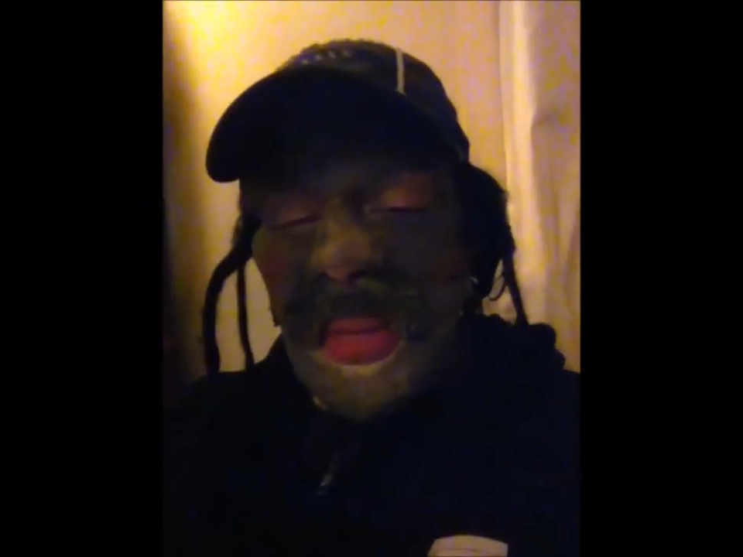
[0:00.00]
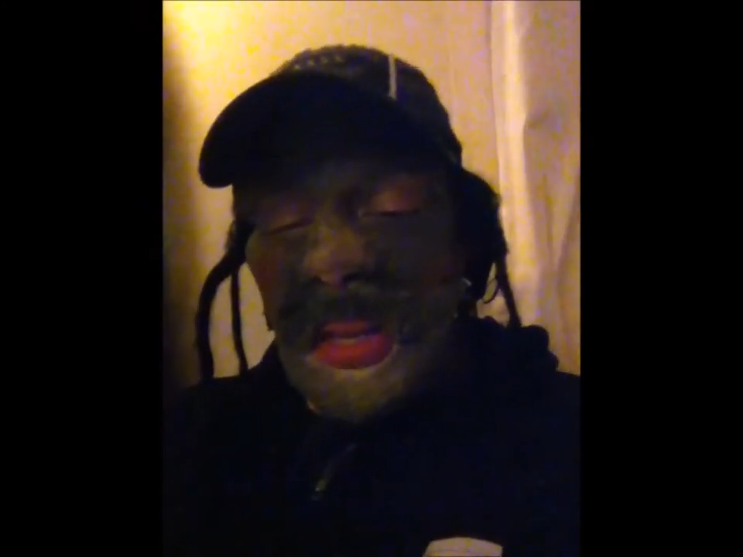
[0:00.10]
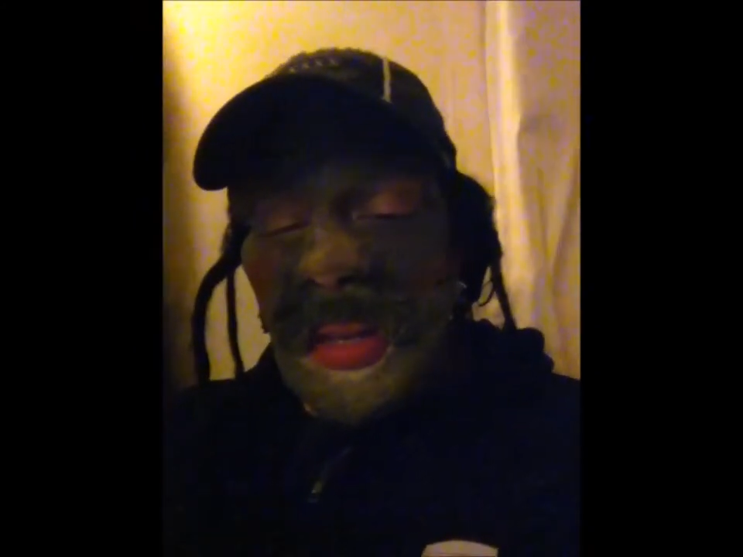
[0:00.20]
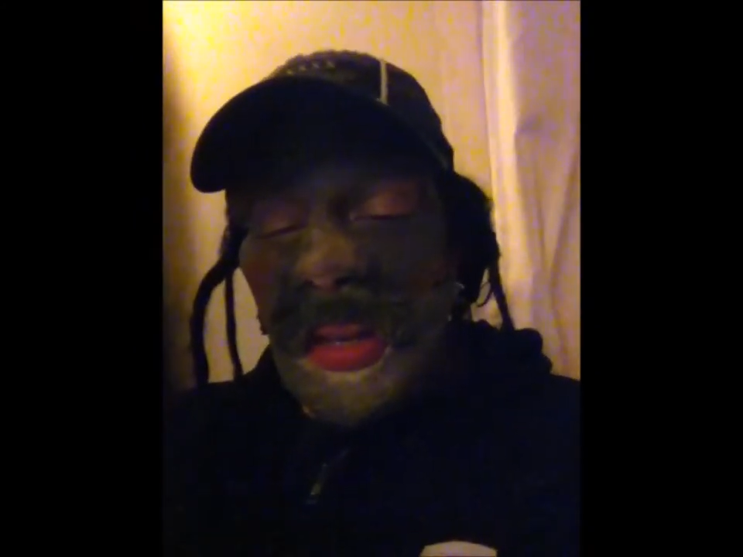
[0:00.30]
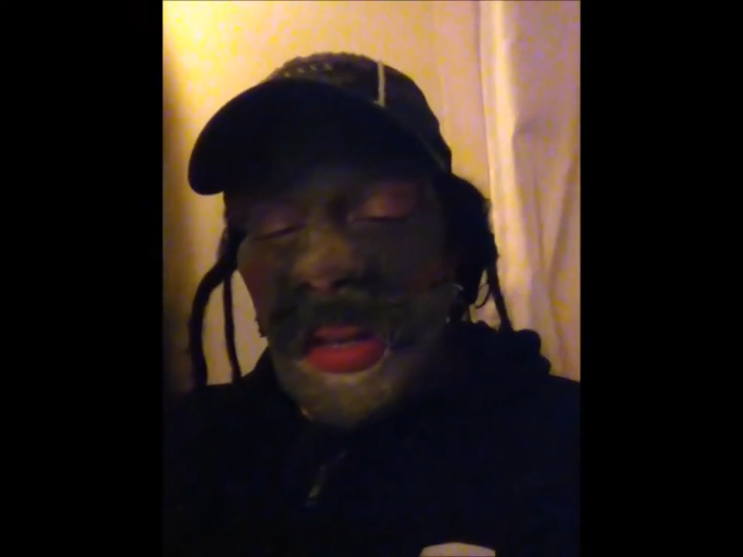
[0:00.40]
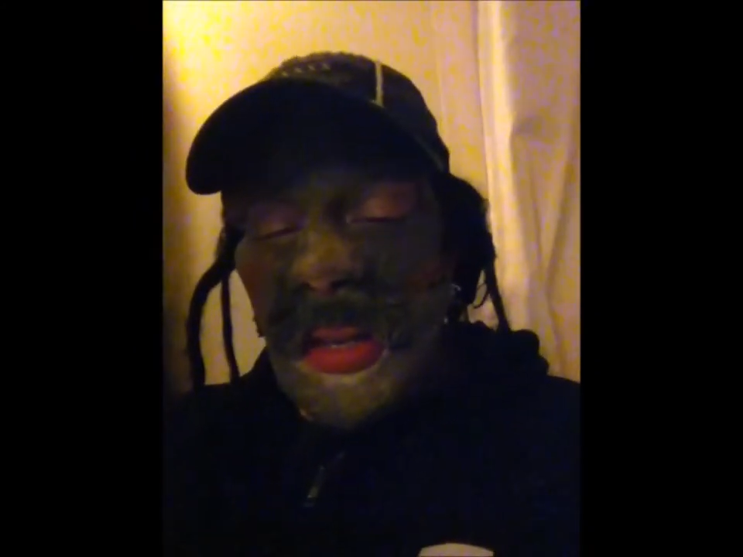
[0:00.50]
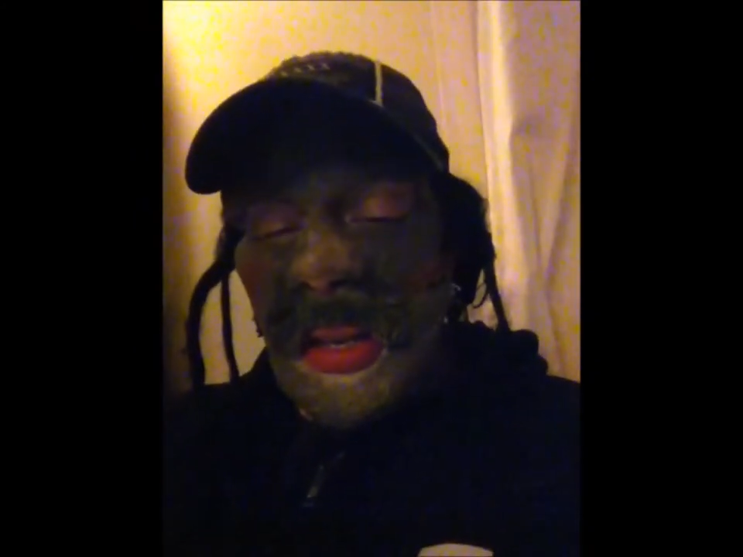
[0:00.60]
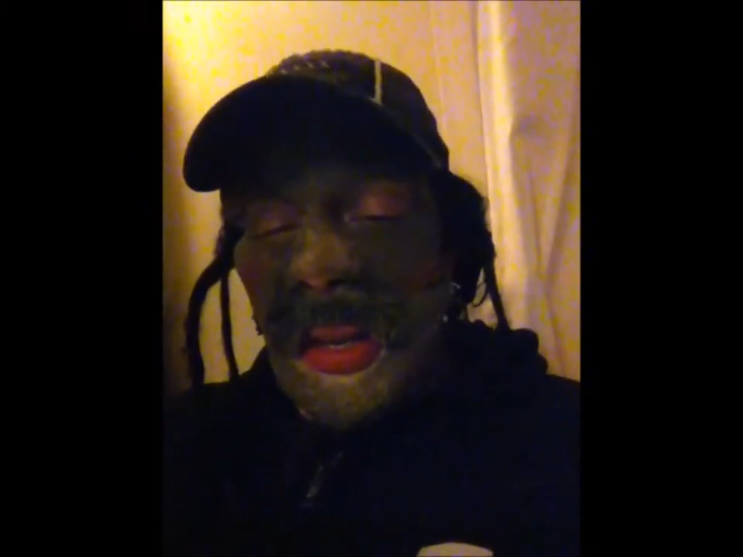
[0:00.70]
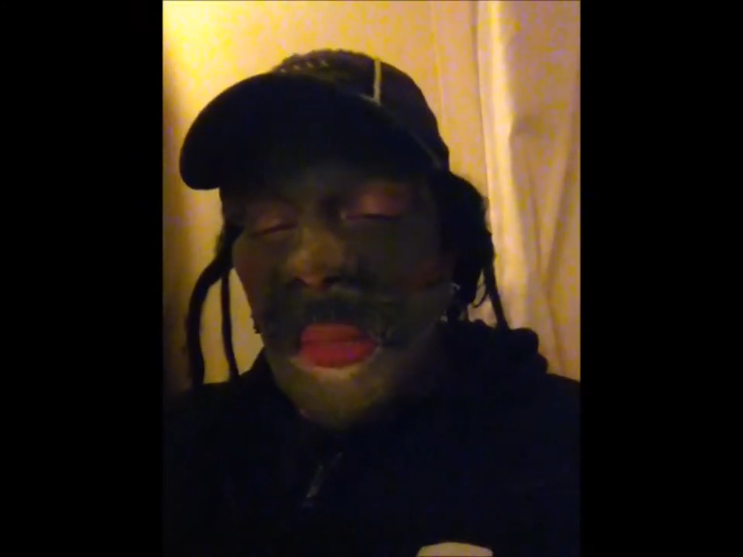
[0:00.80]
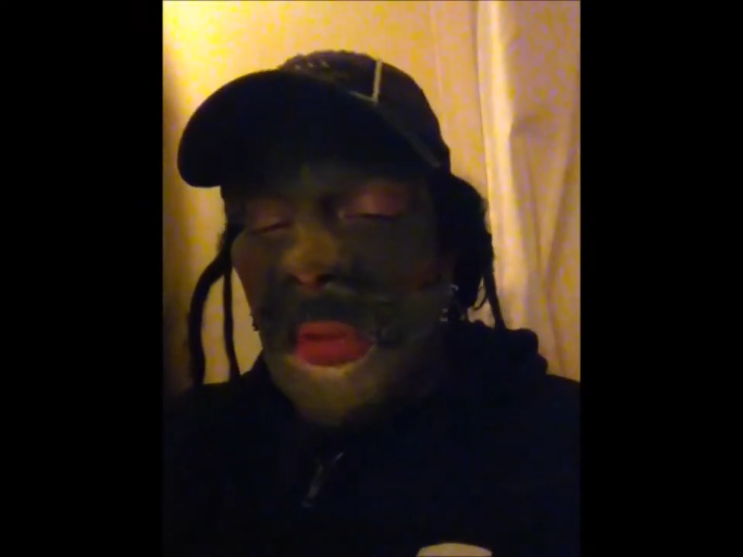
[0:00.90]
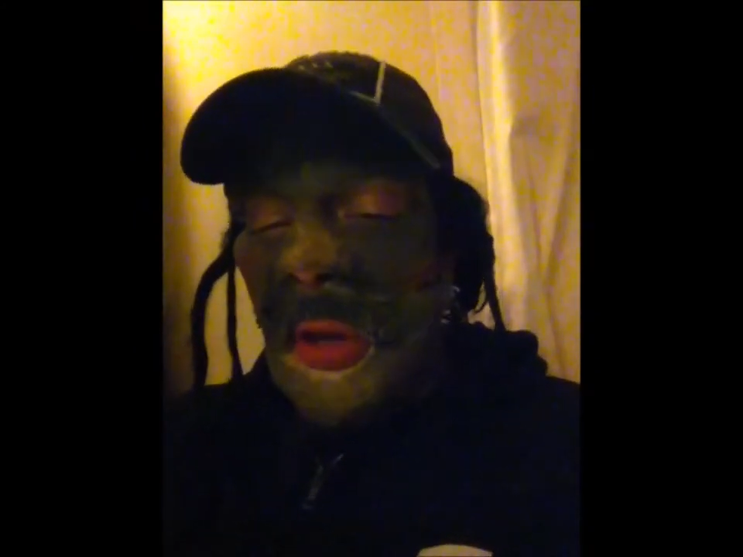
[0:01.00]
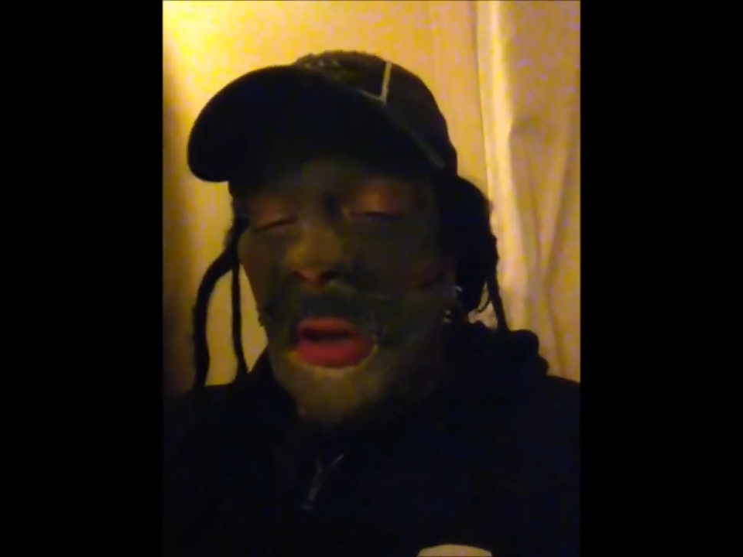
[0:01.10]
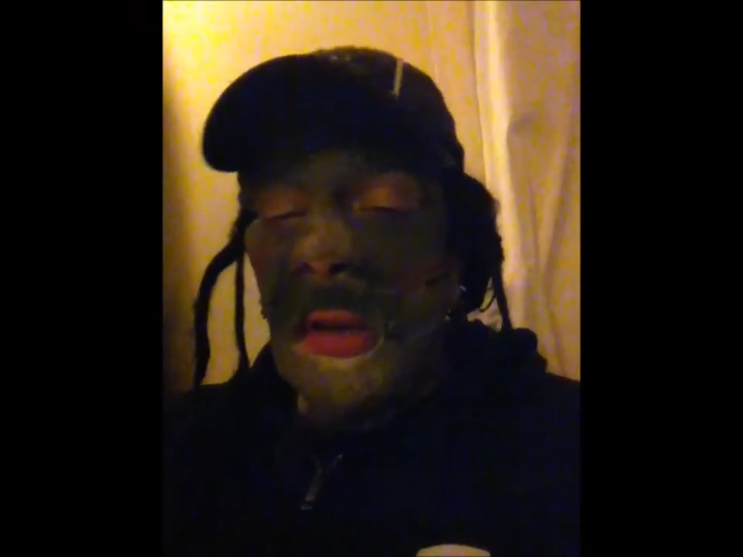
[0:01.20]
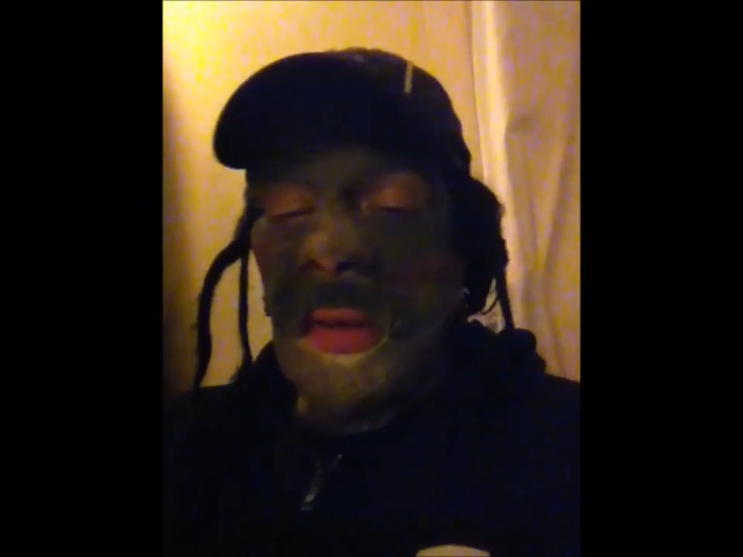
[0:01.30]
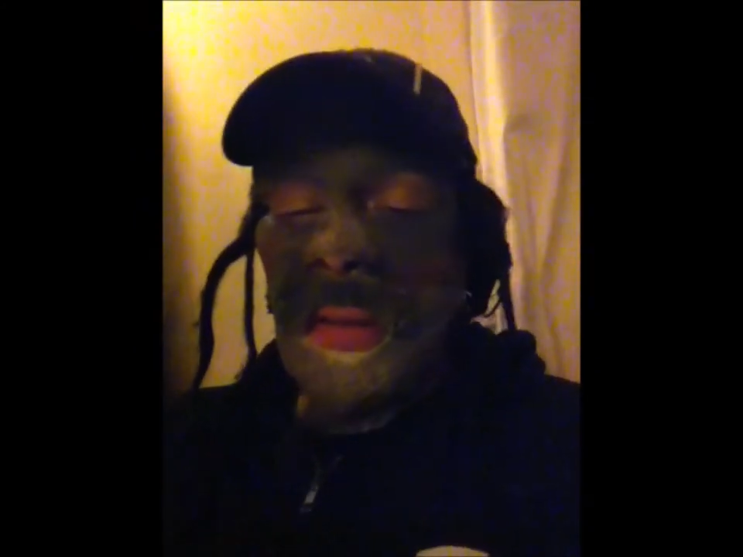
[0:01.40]
and uh, I'm
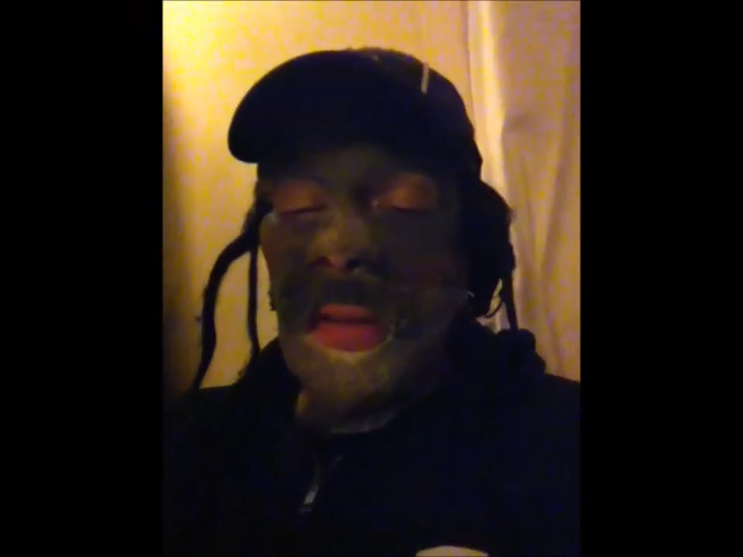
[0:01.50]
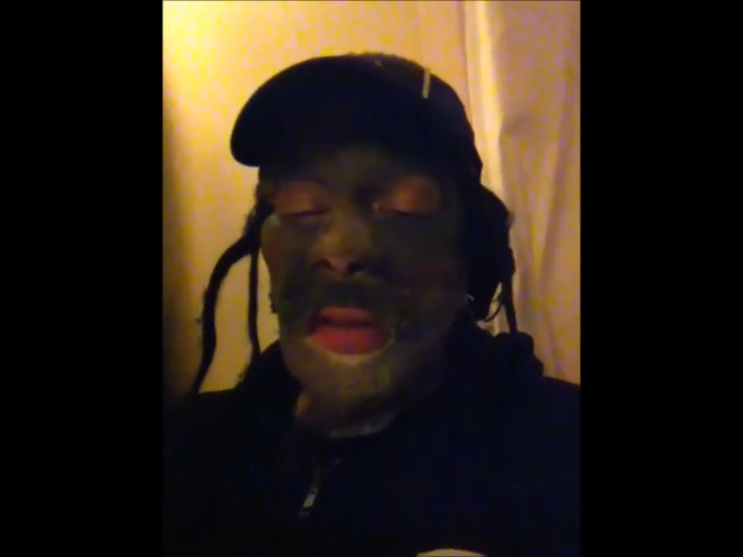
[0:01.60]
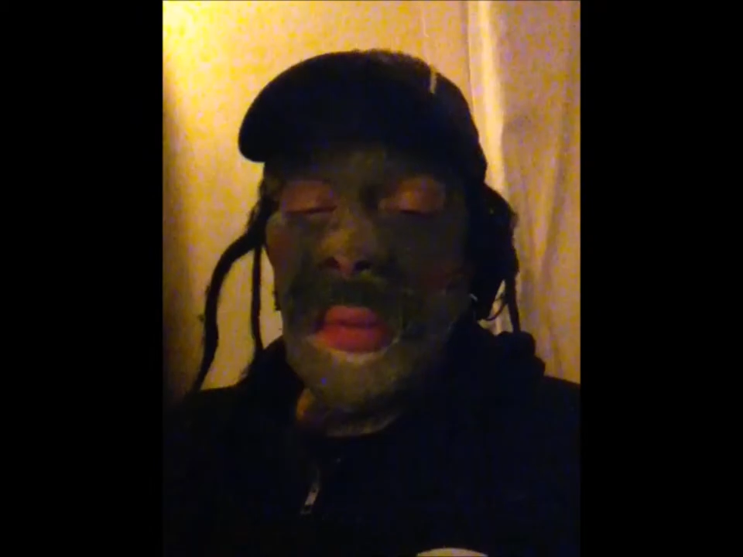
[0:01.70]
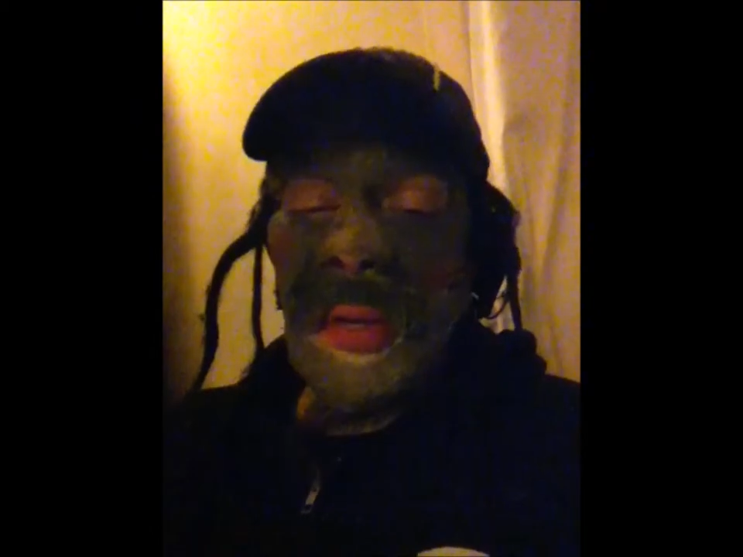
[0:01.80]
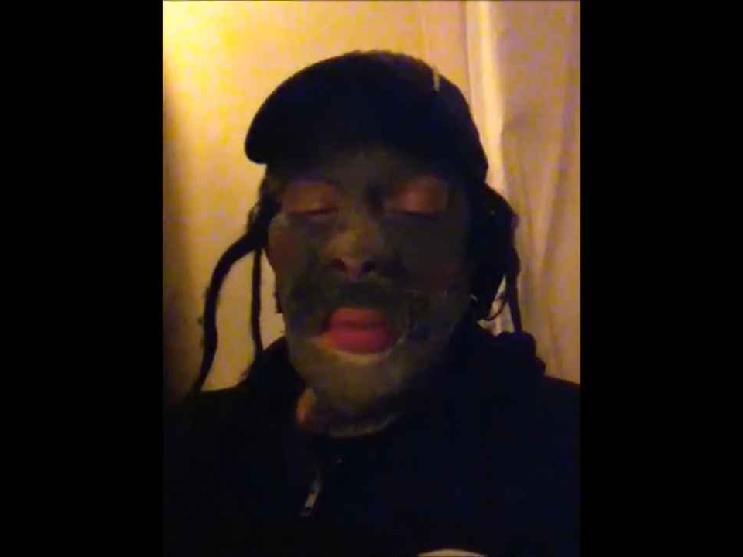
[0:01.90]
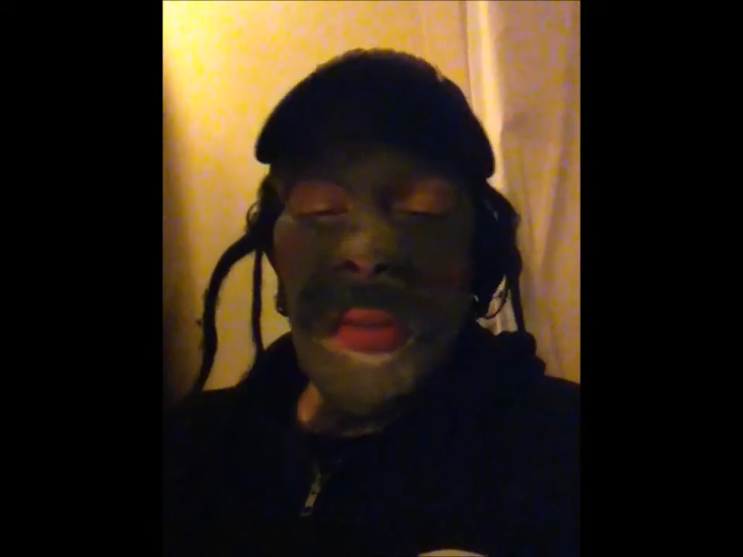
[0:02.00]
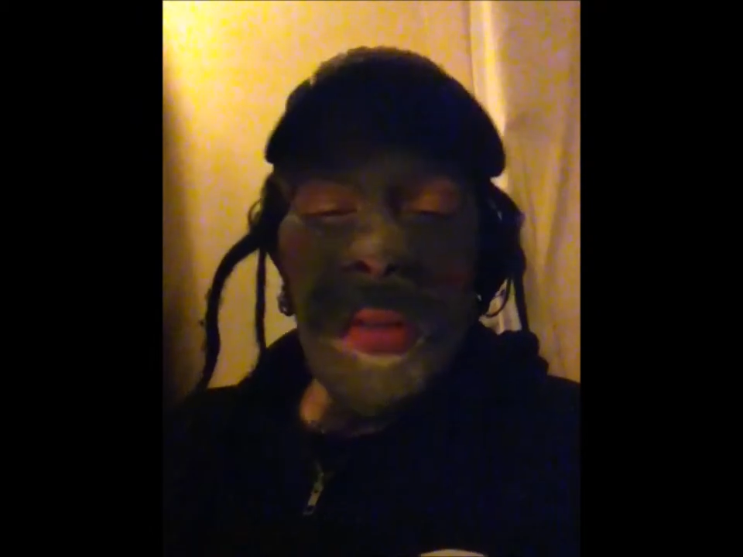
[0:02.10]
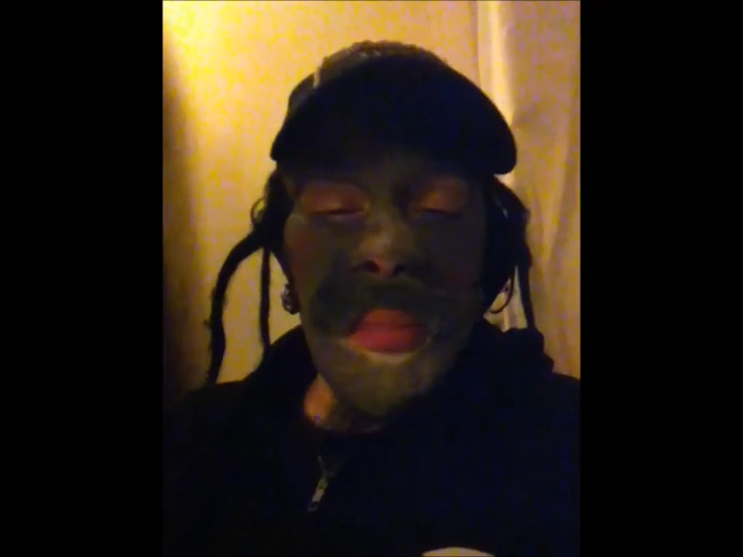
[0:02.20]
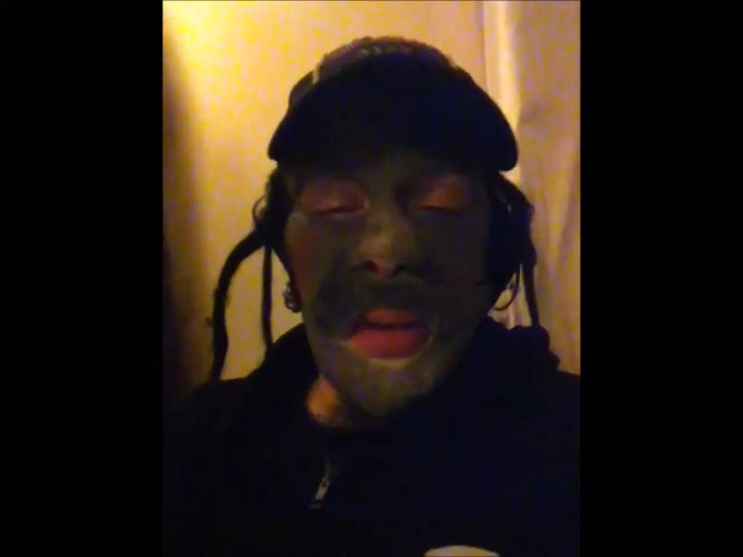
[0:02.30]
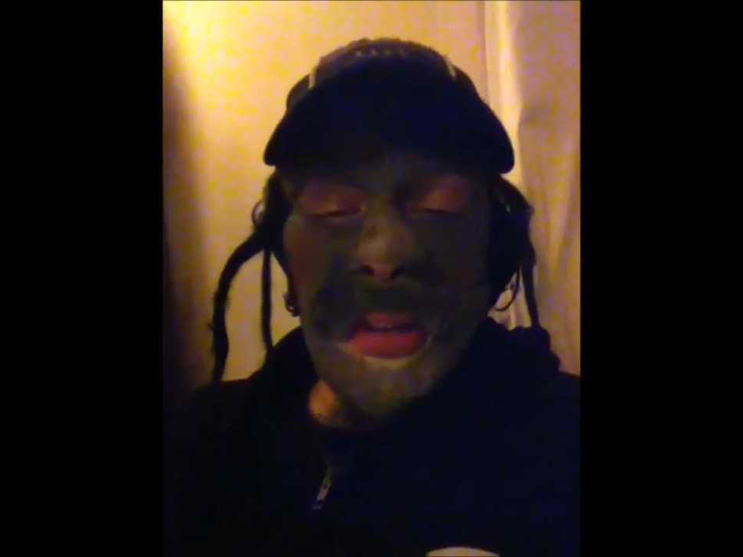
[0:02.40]
not gonna celebrate St.